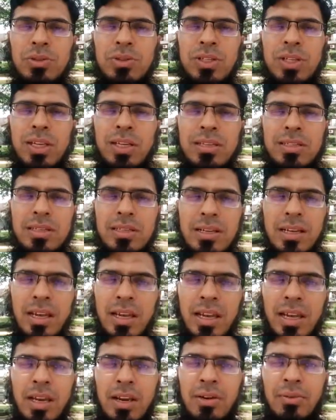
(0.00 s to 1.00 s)
to
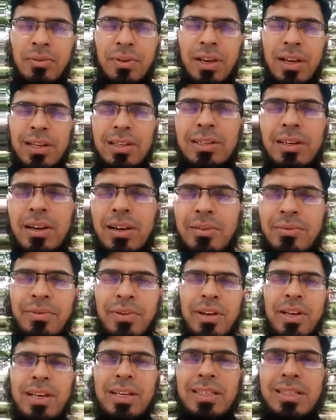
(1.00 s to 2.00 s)
16 of 8
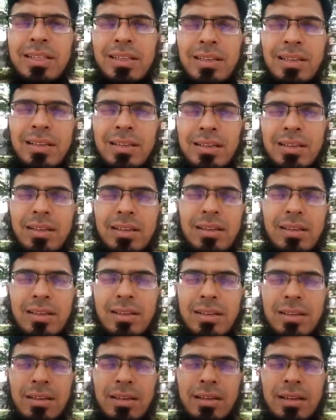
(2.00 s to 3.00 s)
deliveries.
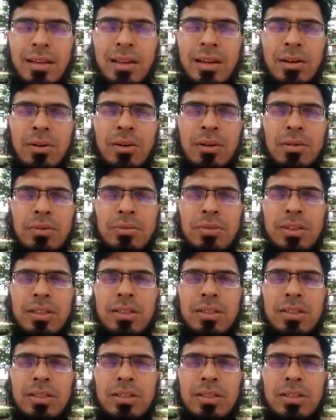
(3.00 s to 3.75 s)
Now